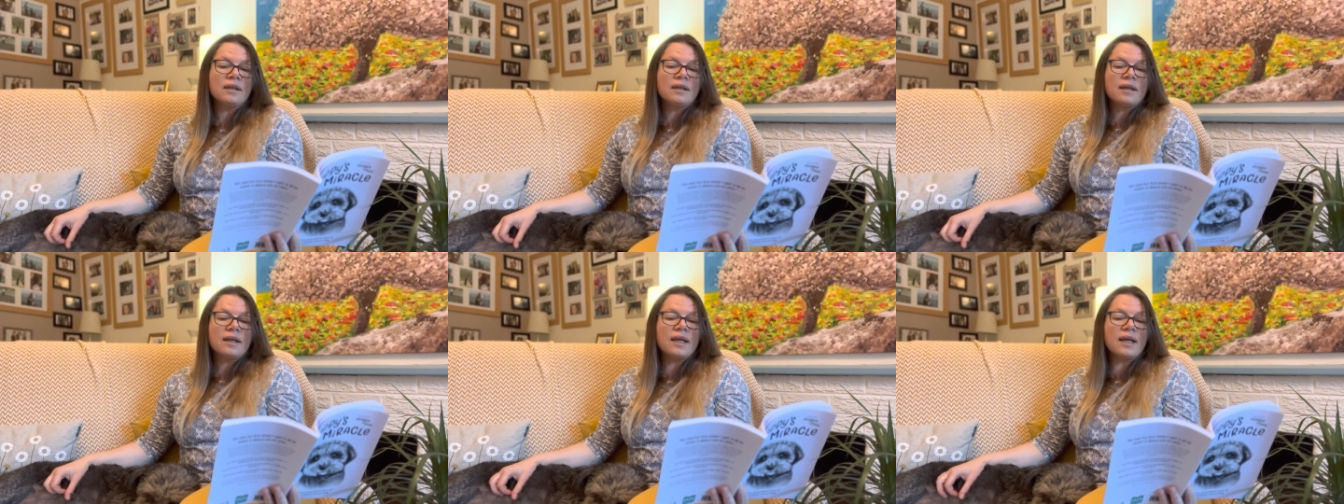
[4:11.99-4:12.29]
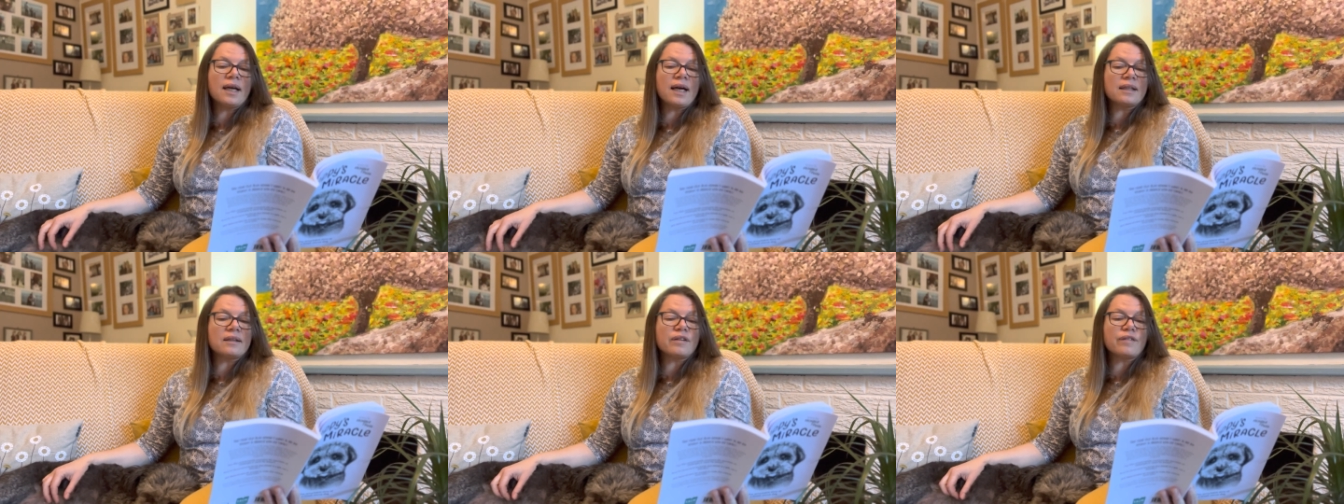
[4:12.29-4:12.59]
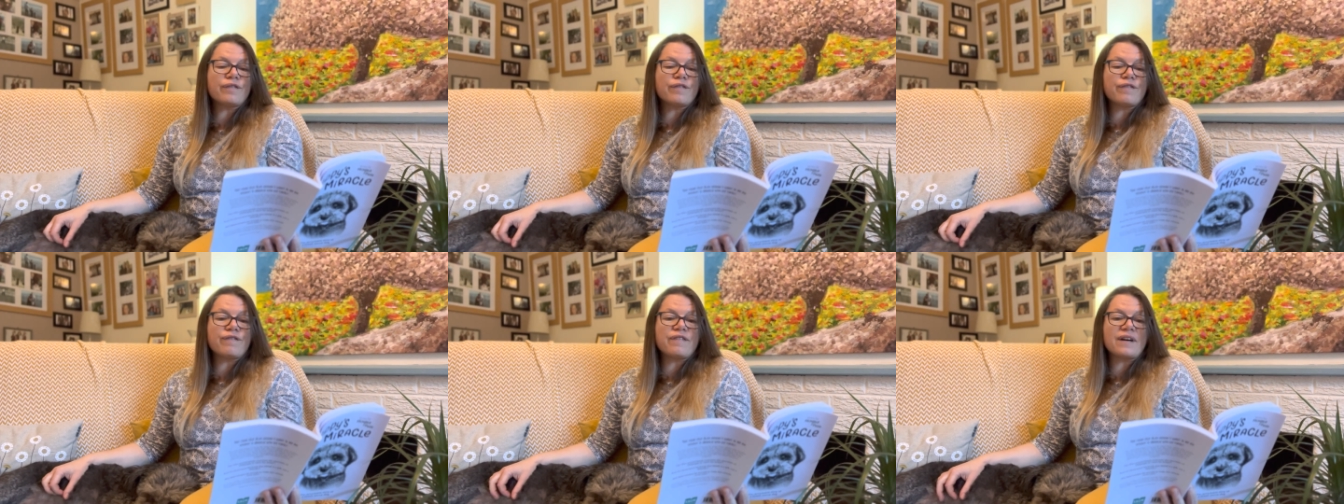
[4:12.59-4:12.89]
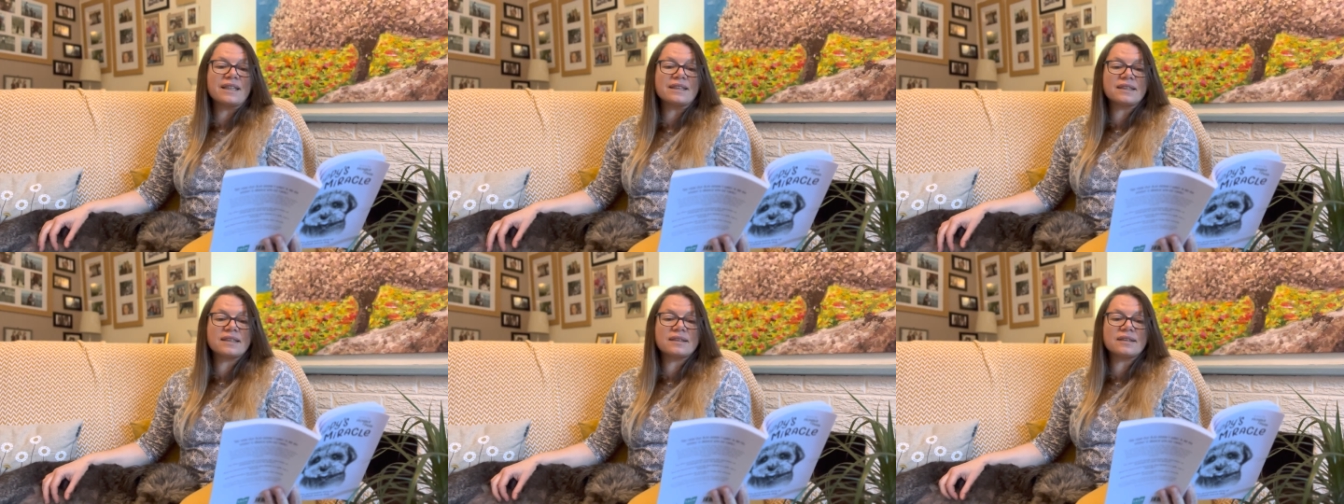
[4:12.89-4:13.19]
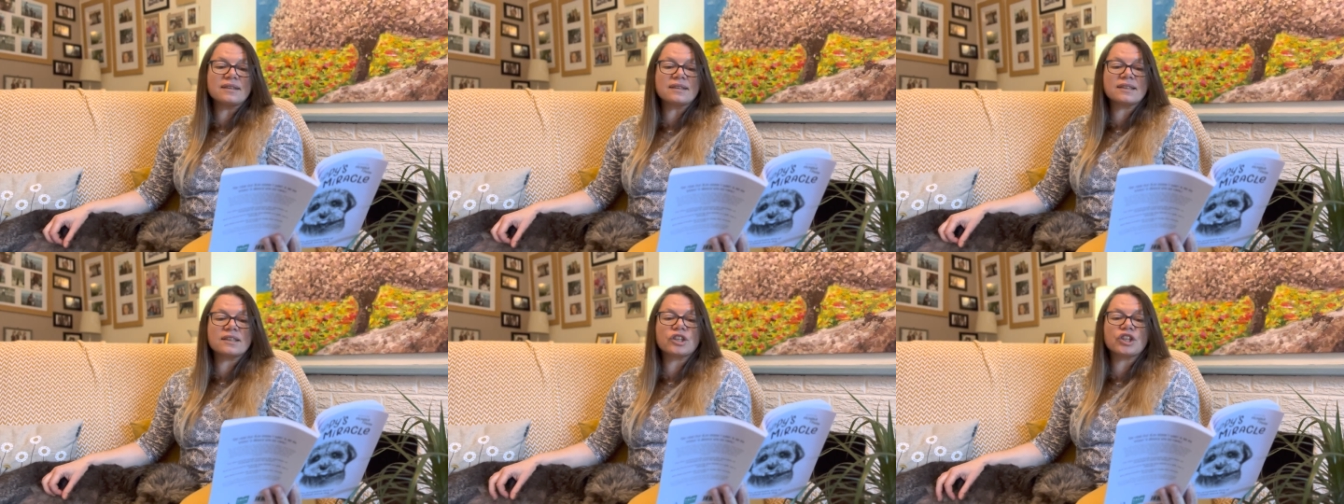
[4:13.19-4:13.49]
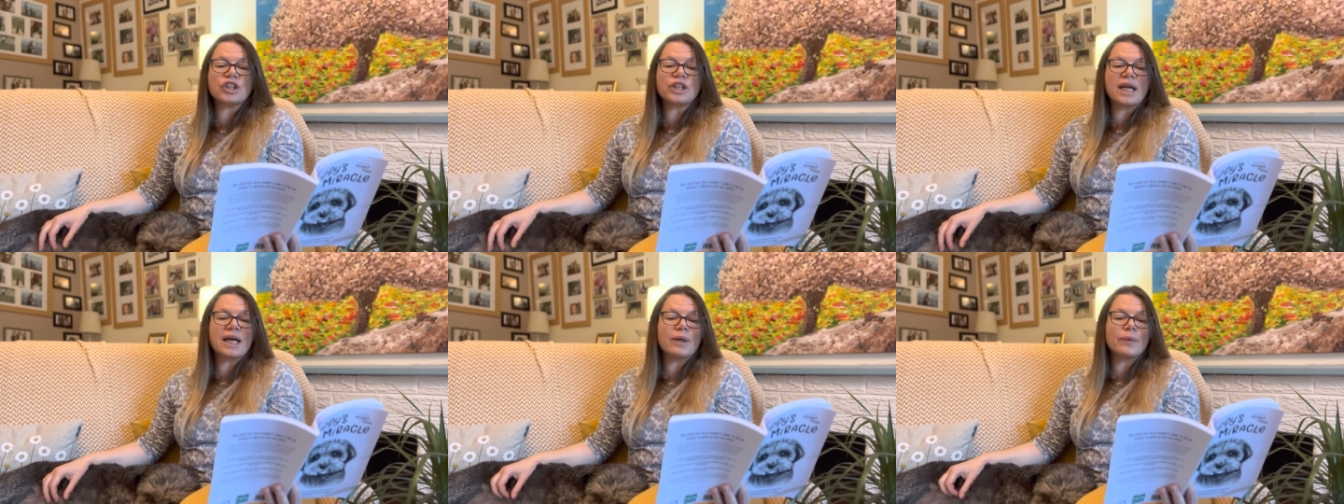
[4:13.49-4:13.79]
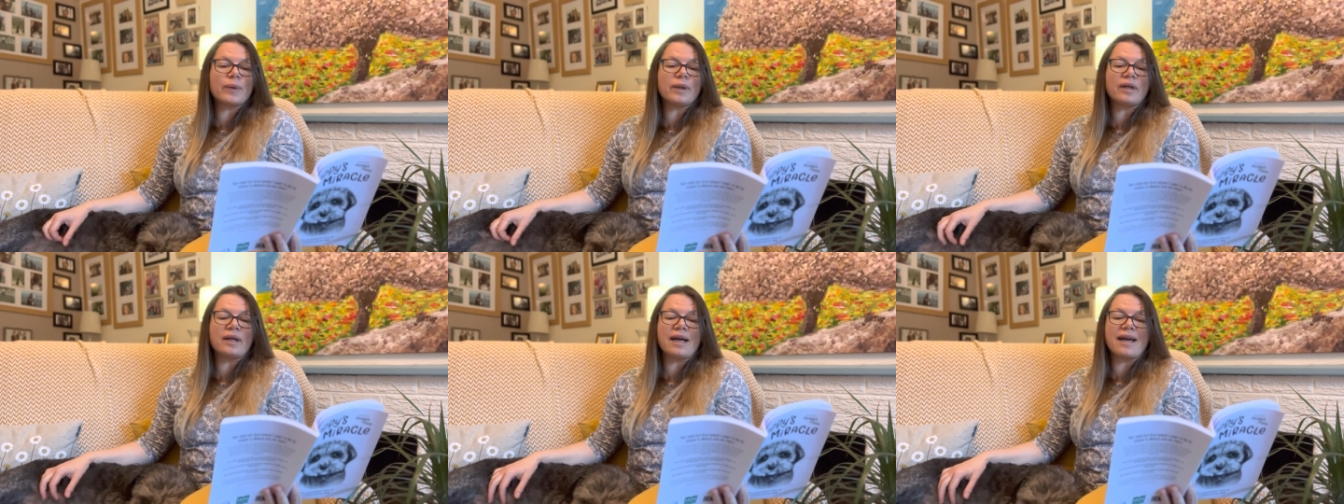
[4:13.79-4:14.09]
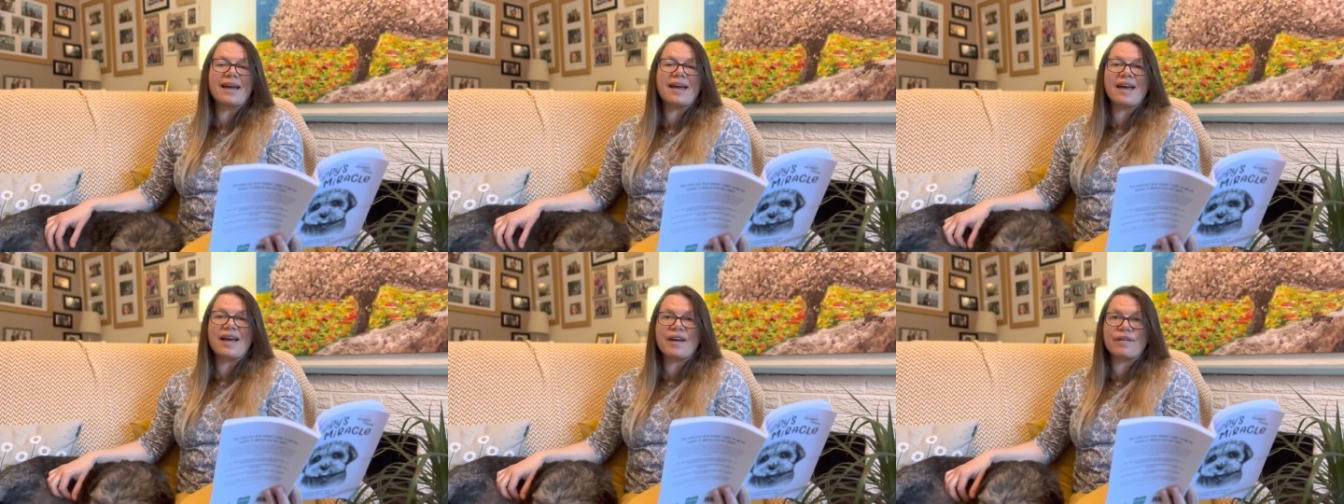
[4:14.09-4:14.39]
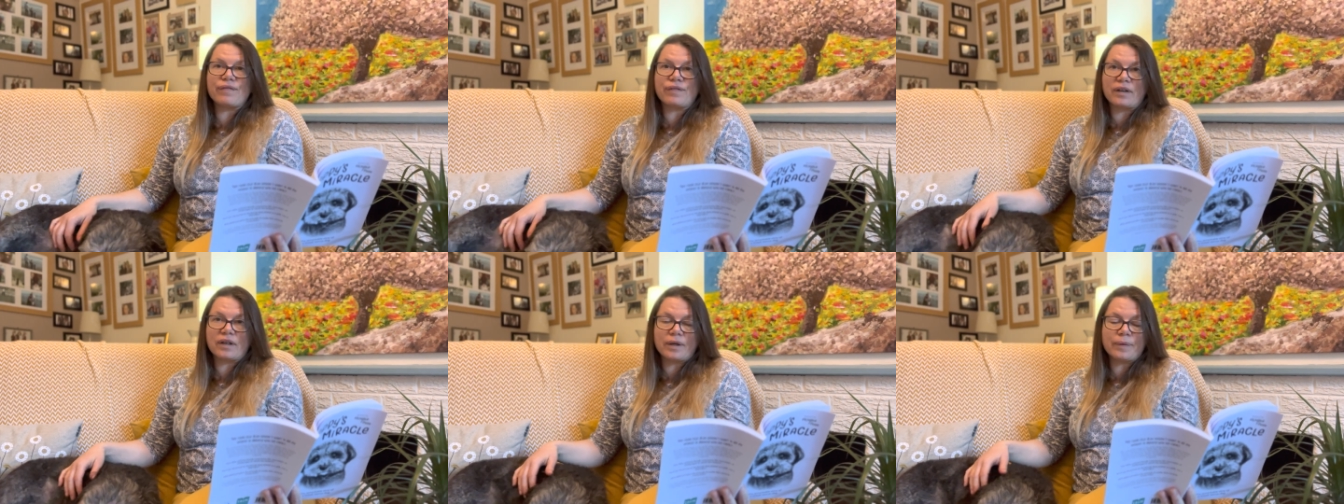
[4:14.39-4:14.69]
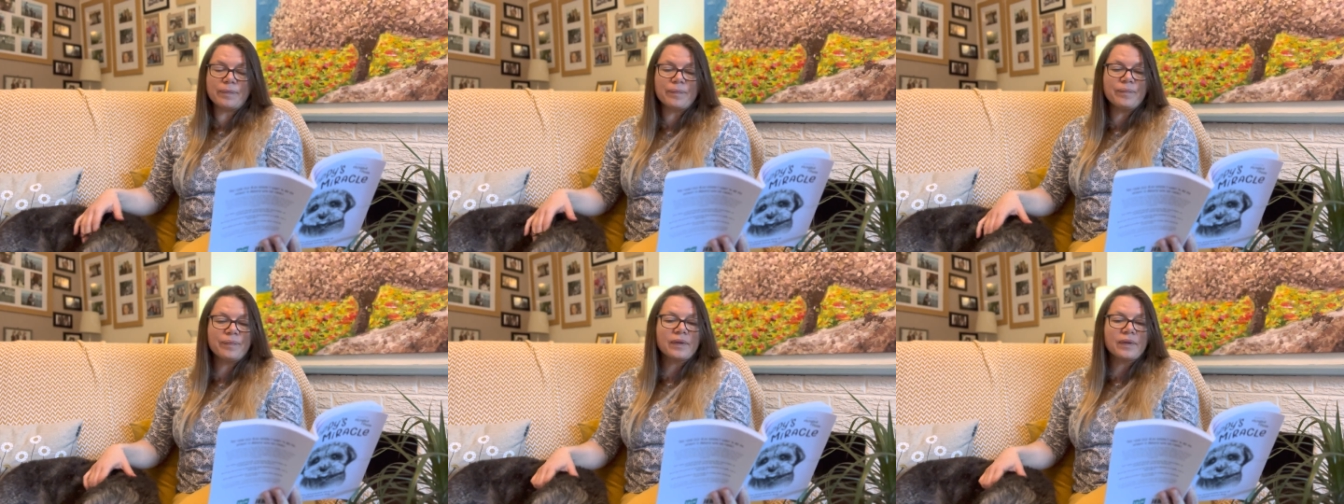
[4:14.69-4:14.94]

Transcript: He had the fastest shower ever